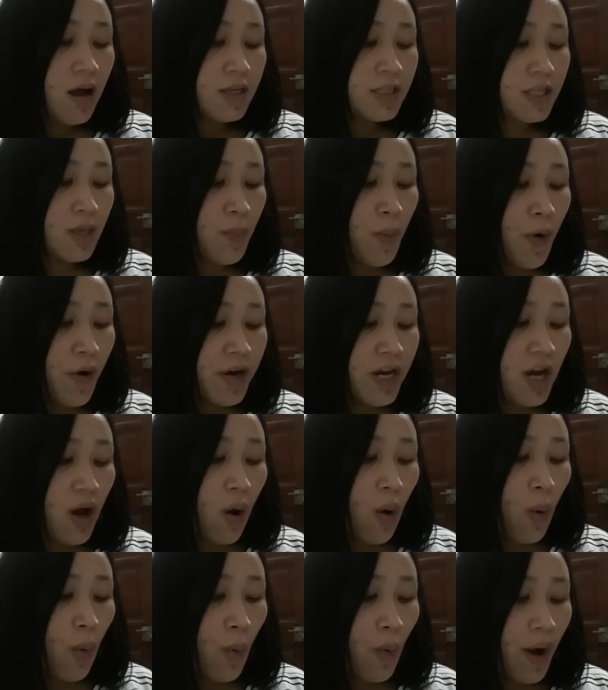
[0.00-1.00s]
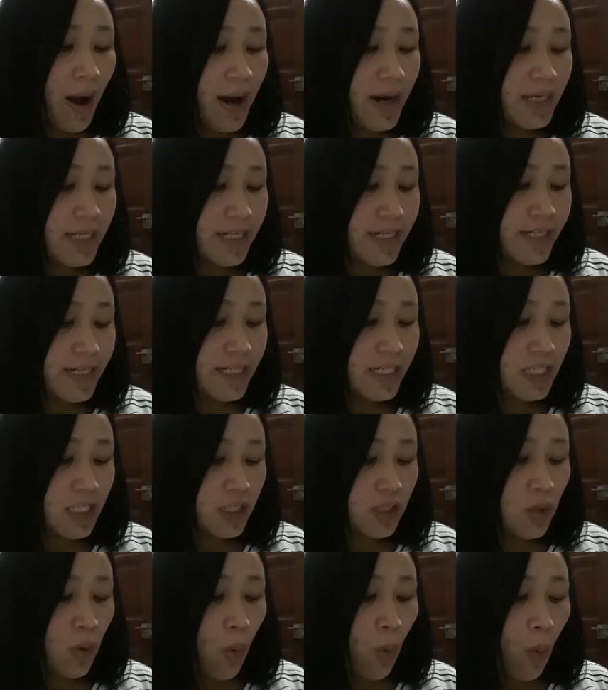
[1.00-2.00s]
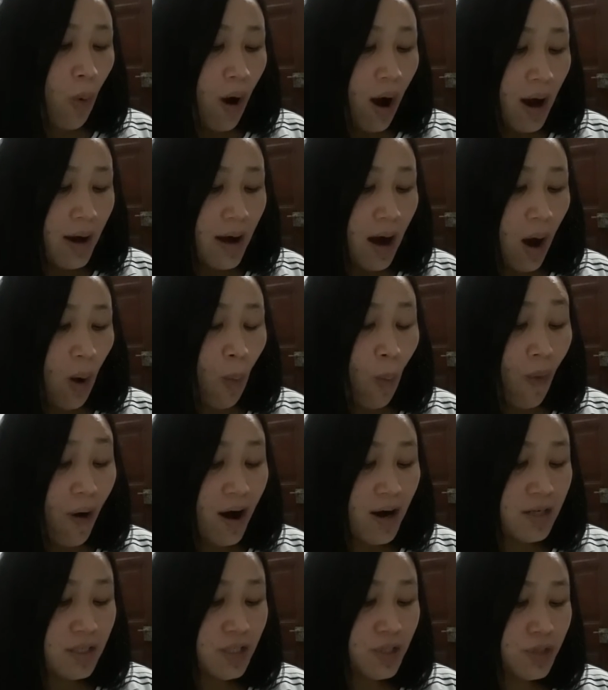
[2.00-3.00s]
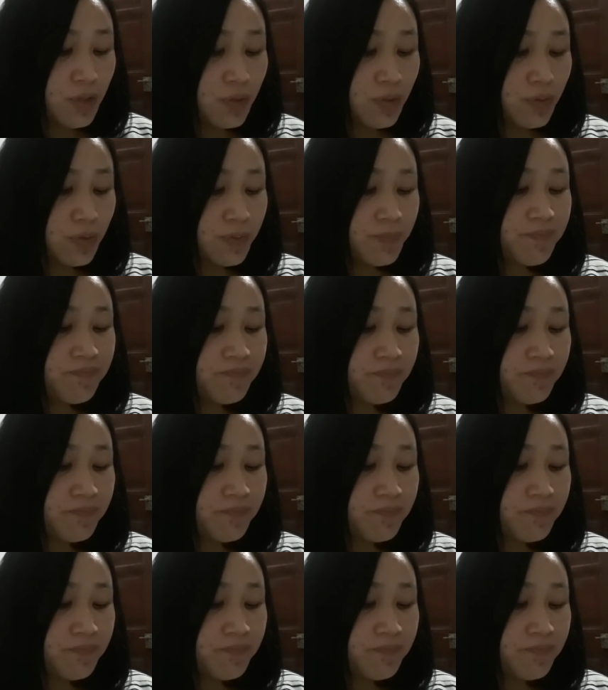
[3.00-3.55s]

Somebody already did what I want to do.